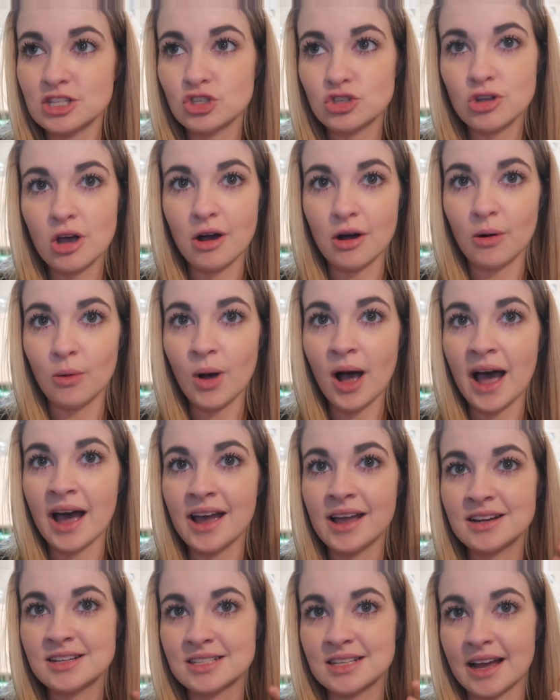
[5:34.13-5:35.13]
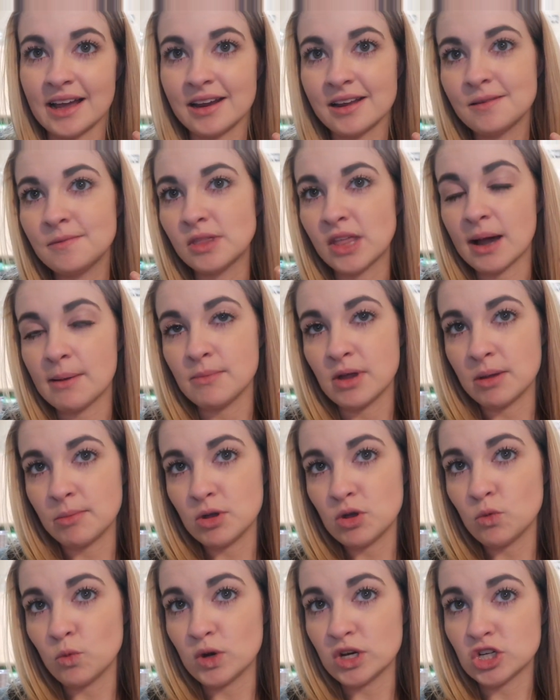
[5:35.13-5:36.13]
so I decided that
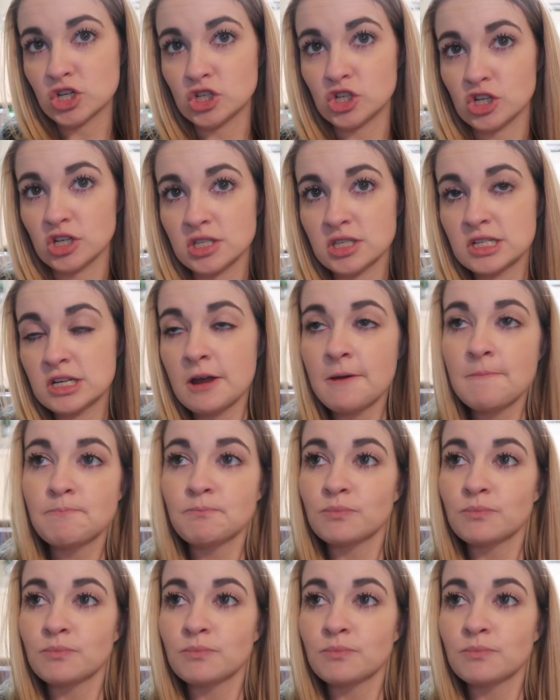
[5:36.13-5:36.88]
maybe we should just